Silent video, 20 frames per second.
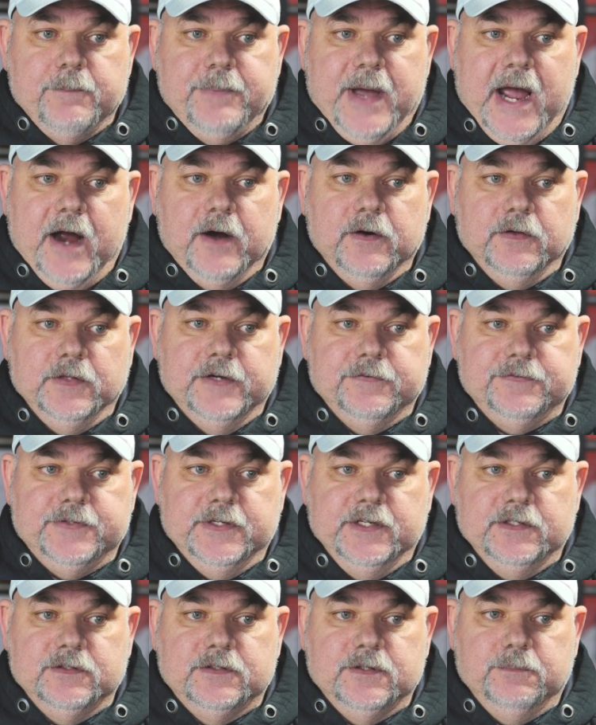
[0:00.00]

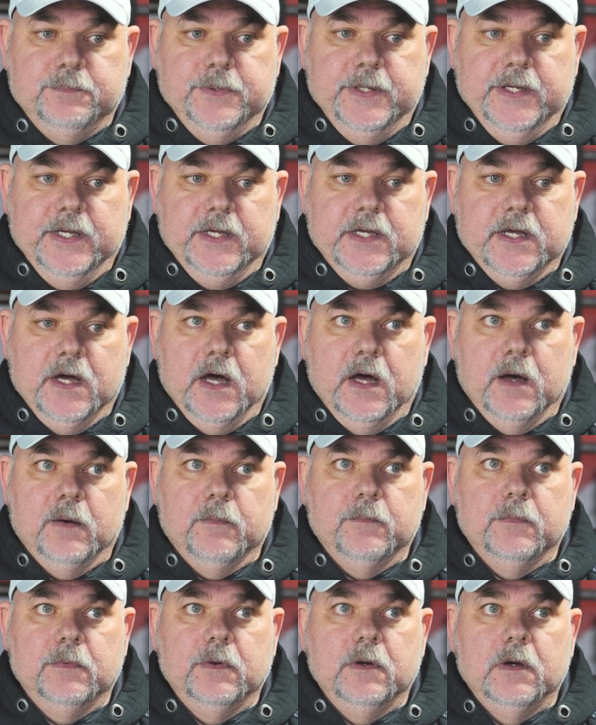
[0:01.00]
powerlifting to
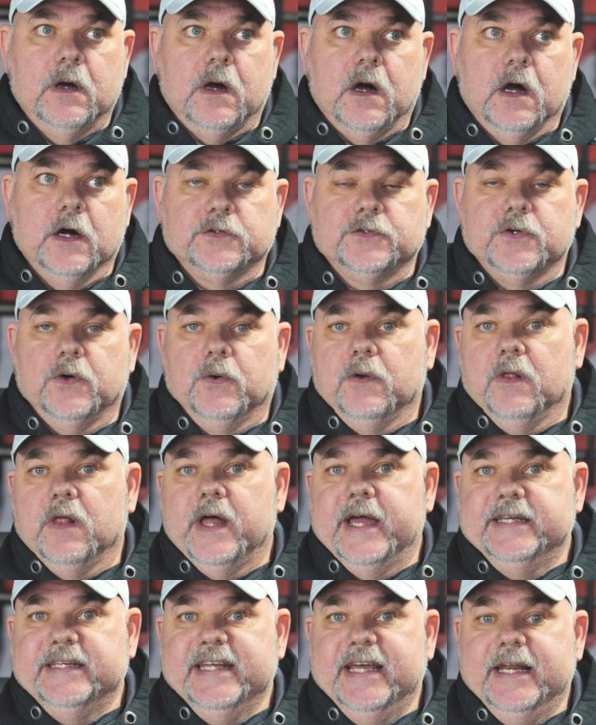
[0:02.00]
become our
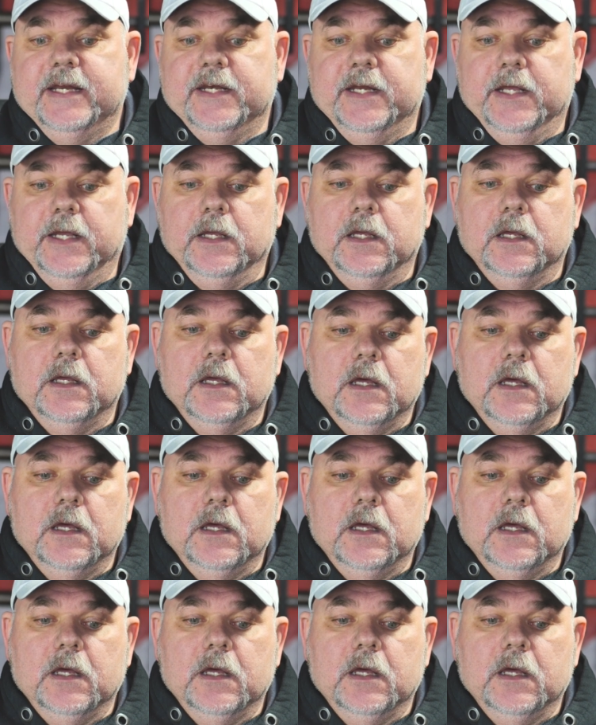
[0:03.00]
total identity,